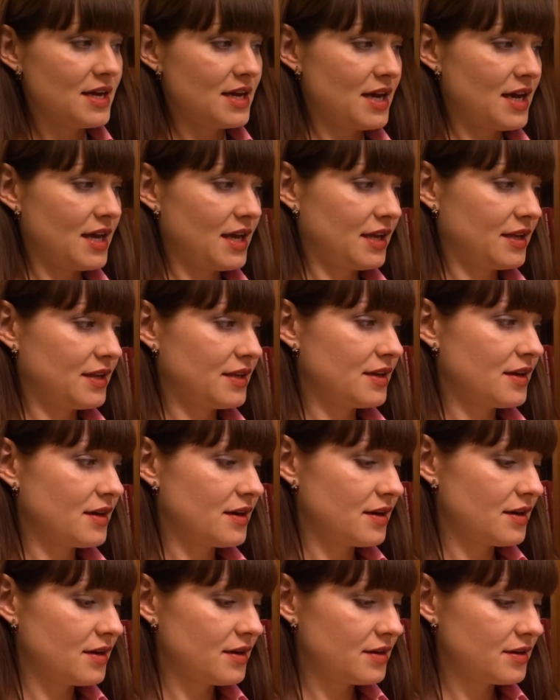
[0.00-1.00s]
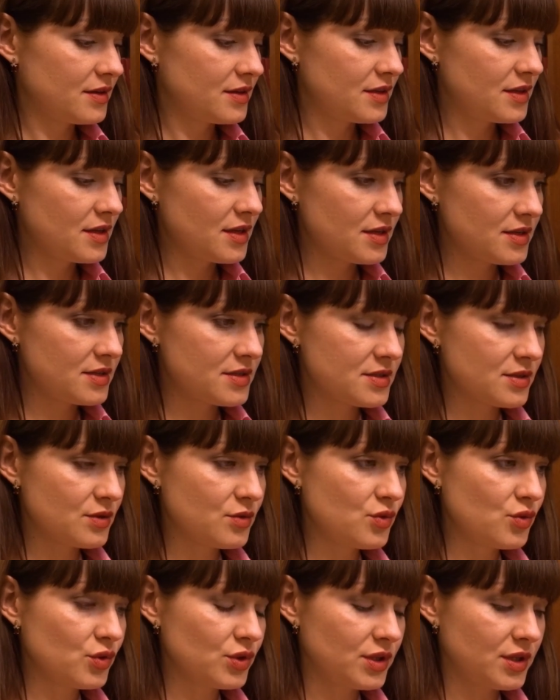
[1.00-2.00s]
and it's
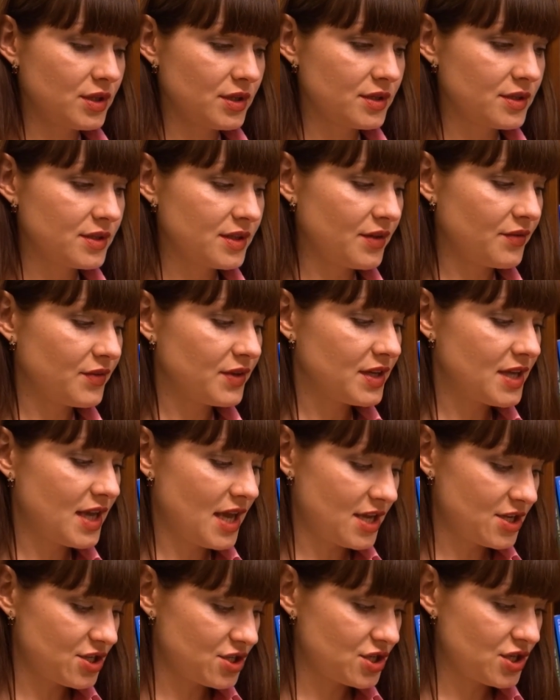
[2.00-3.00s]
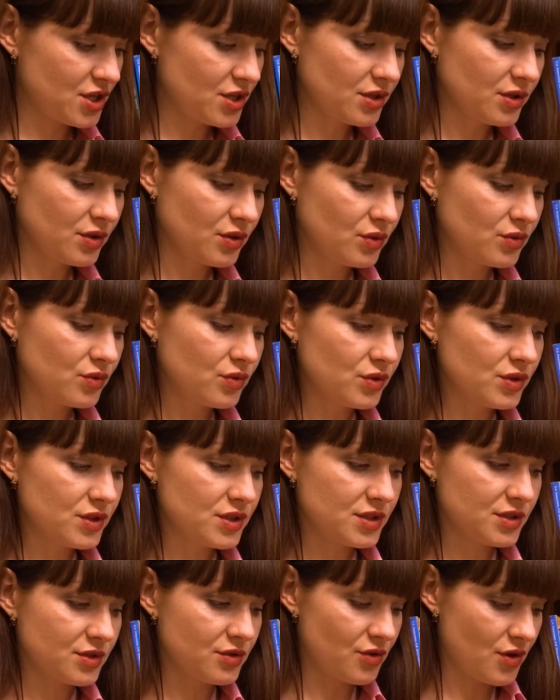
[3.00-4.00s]
good navigation, good
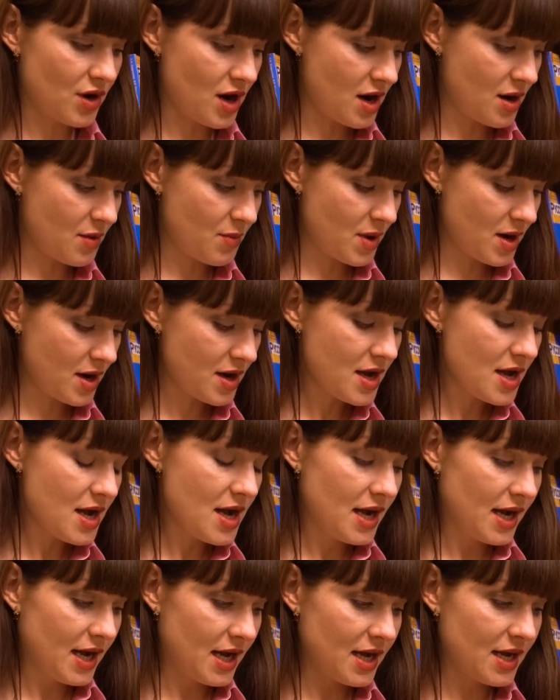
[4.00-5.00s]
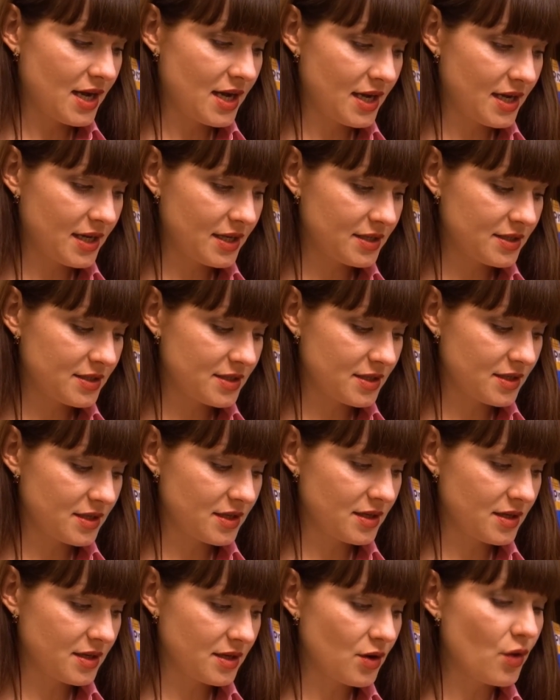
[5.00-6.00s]
grammar, and
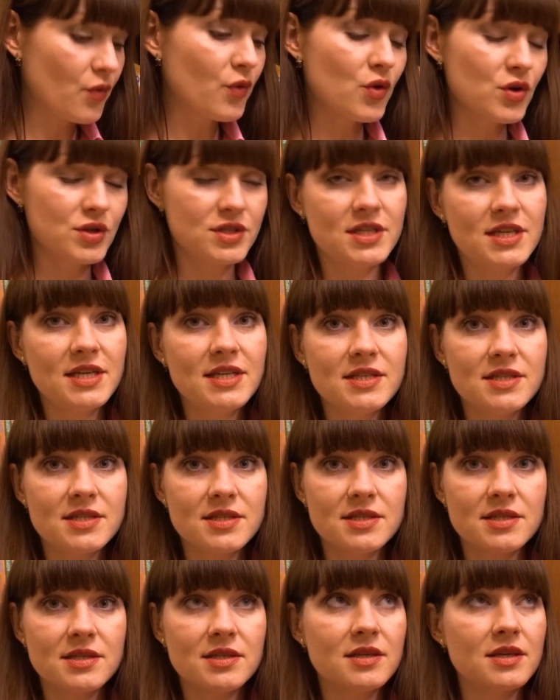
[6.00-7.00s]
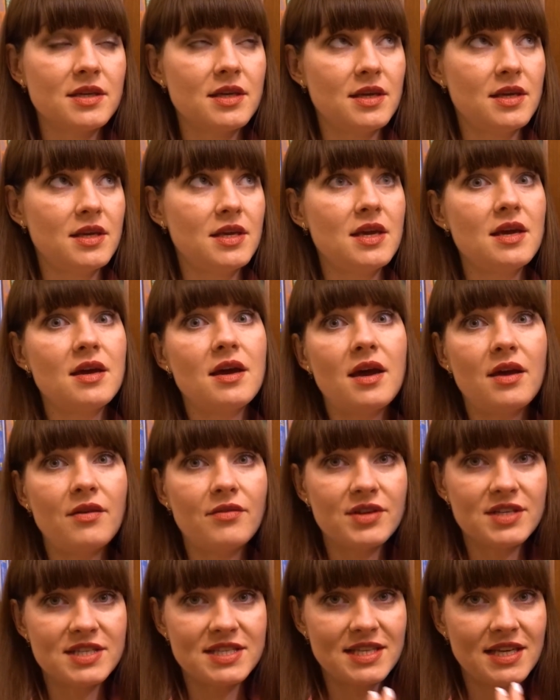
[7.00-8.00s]
of course it's here
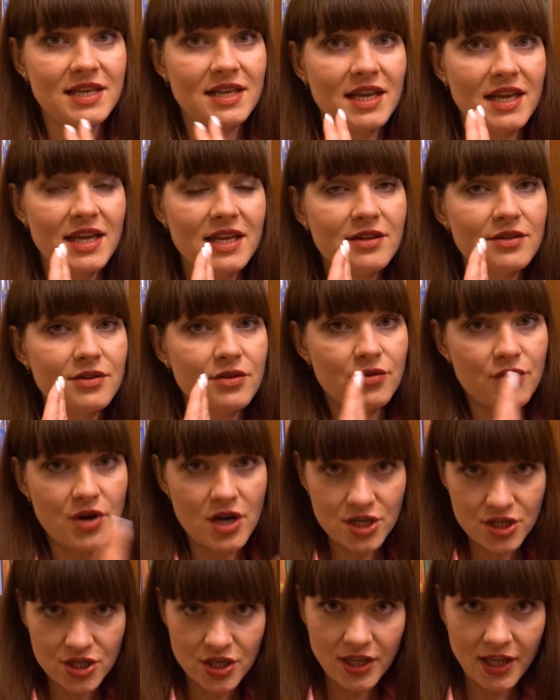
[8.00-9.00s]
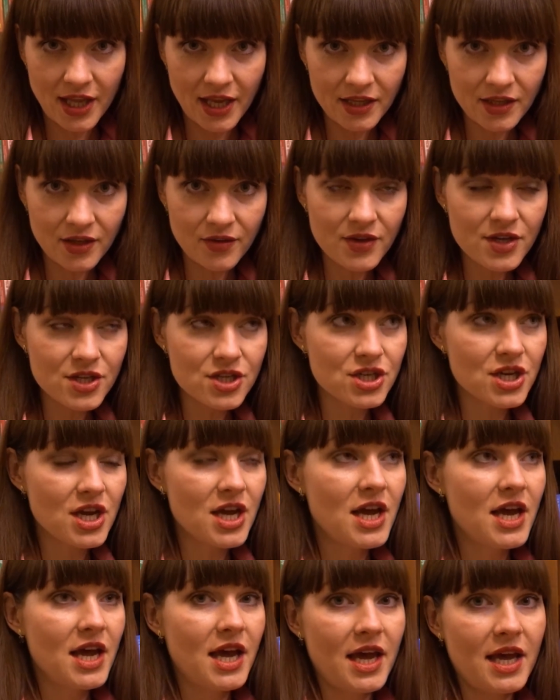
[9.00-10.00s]
everything in Russian language,
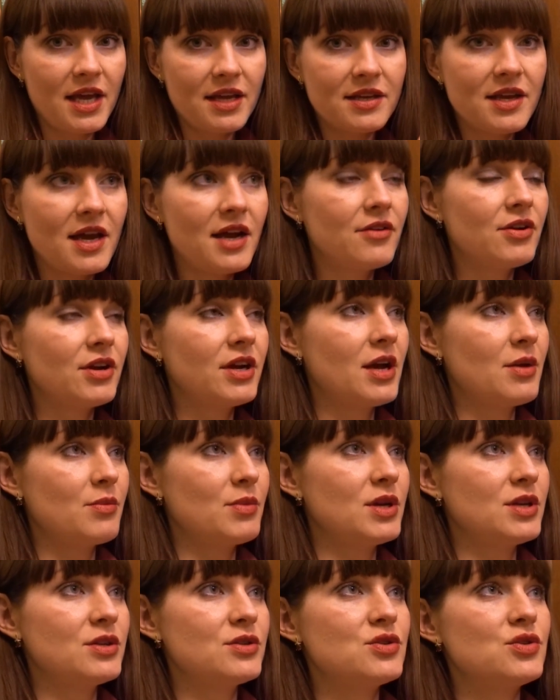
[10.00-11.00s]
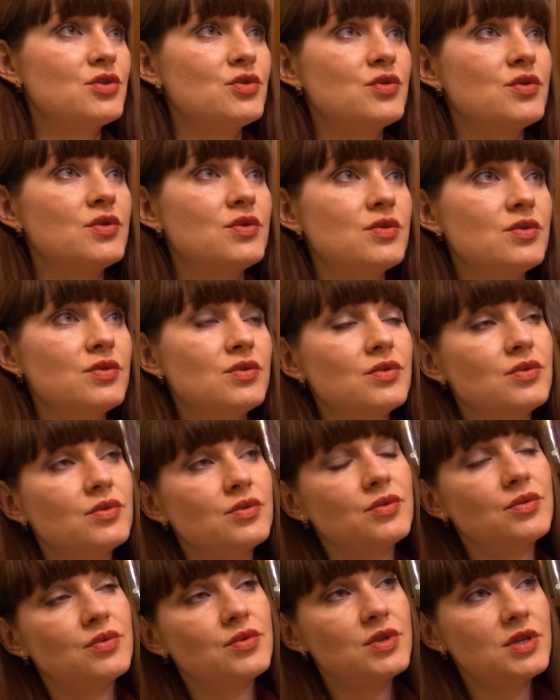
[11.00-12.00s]
and I recommend you
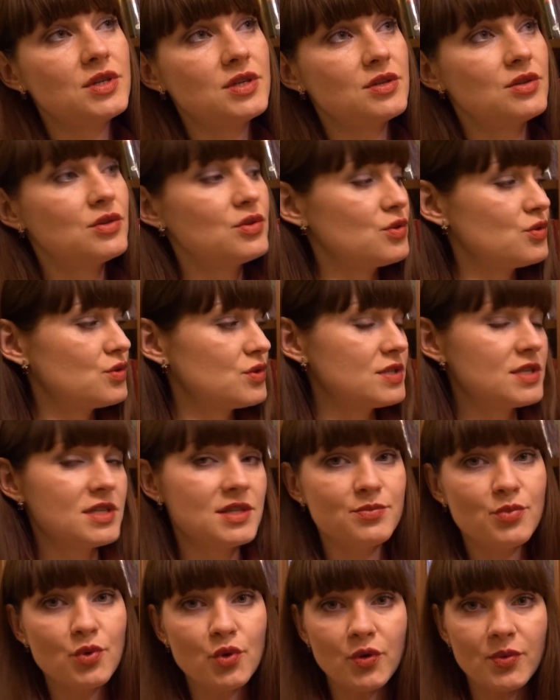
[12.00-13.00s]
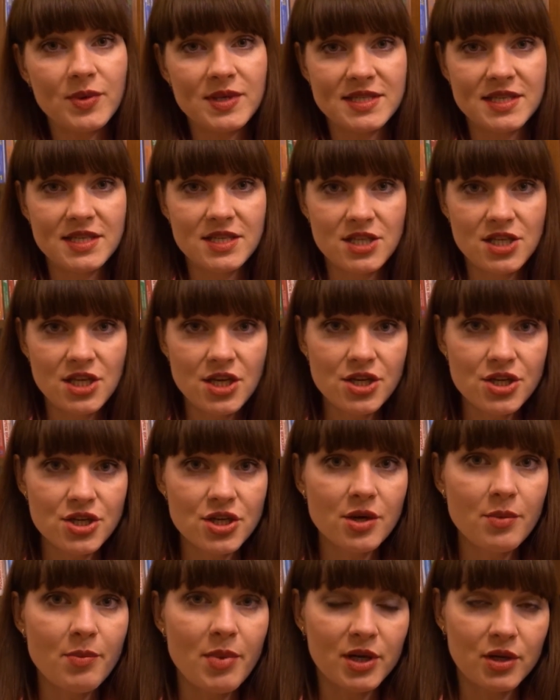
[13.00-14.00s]
to use this book with a
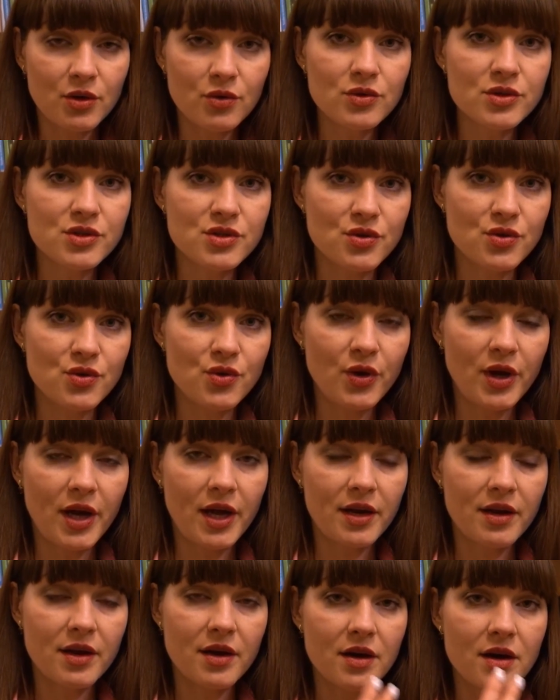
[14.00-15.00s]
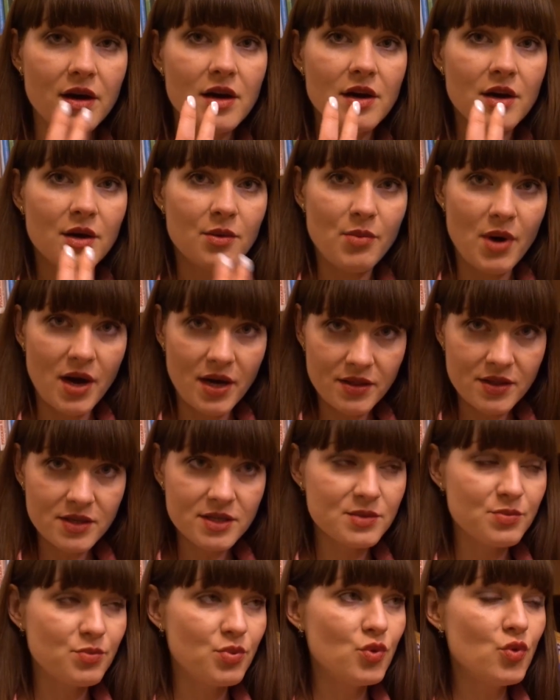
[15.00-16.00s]
teacher, but also you can buy
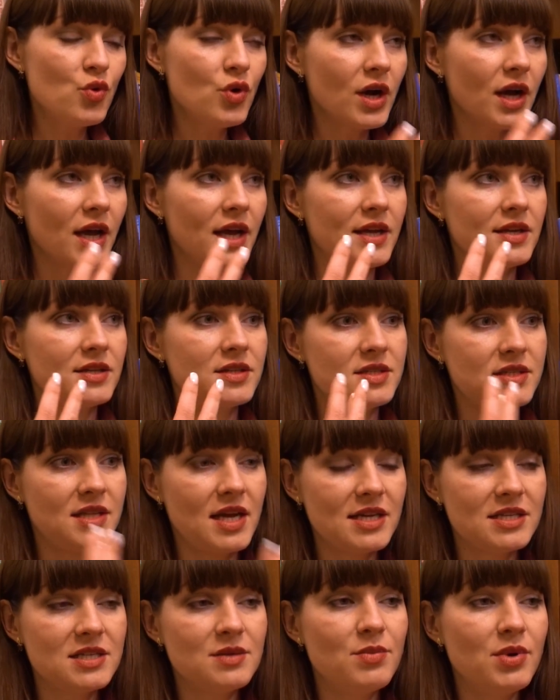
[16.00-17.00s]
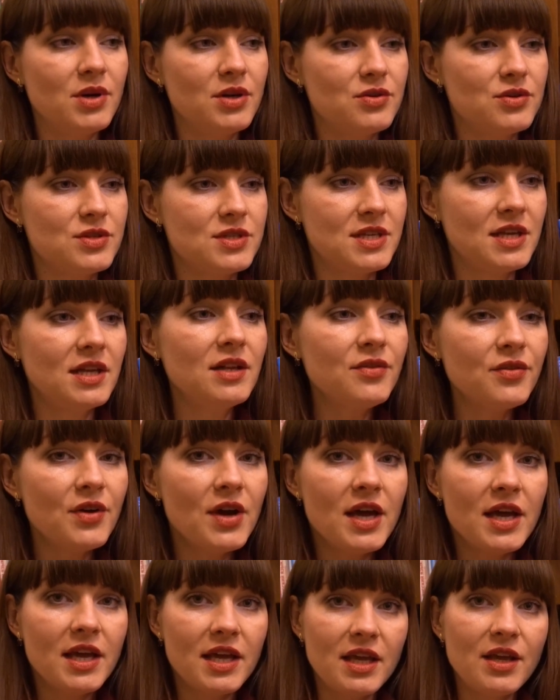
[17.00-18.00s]
this book and study by yourself
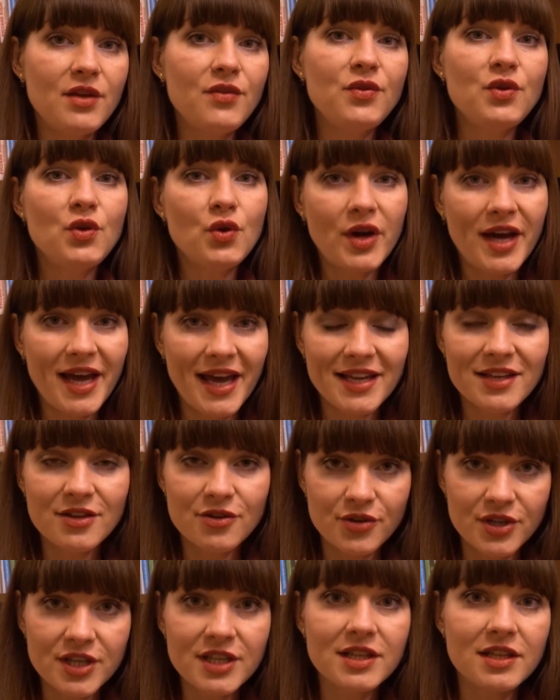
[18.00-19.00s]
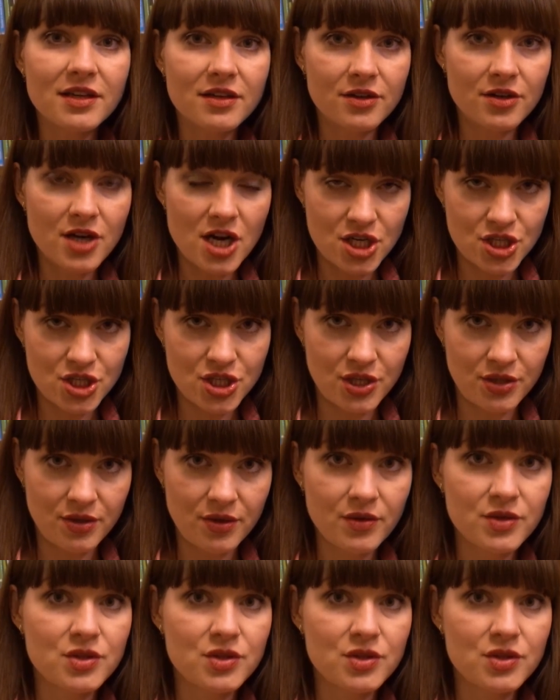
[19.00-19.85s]
if you can read Russian.